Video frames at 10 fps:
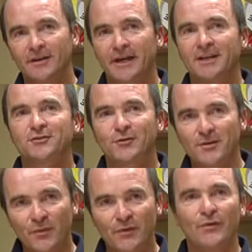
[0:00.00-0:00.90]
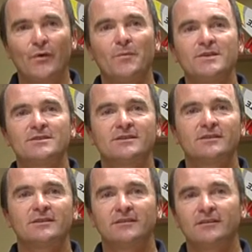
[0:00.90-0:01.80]
extreme performance,
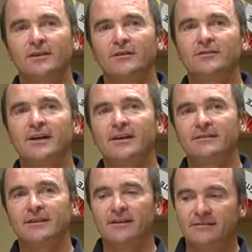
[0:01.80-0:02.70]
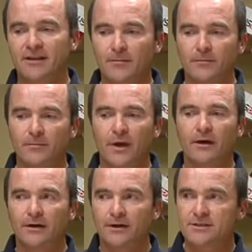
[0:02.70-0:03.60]
you start seeing some
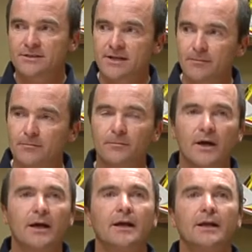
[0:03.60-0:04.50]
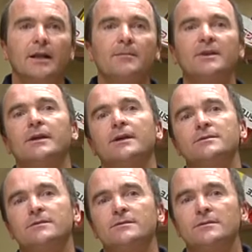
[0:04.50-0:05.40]
barriers, some
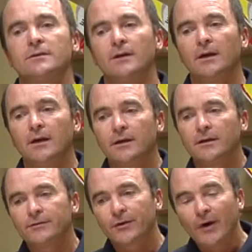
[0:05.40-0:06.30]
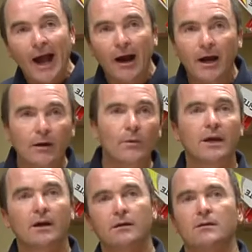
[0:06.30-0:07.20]
limitations. So how can we
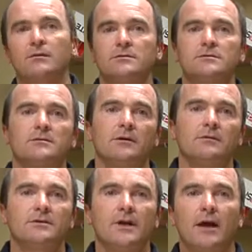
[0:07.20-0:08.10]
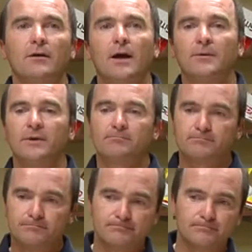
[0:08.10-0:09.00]
cross those? How can we
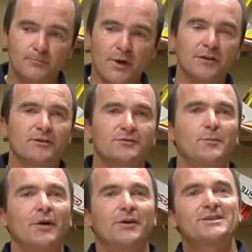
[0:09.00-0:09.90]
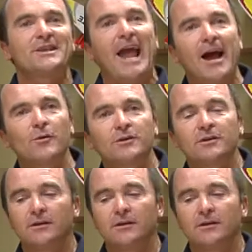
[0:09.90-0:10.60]
bring those barriers down?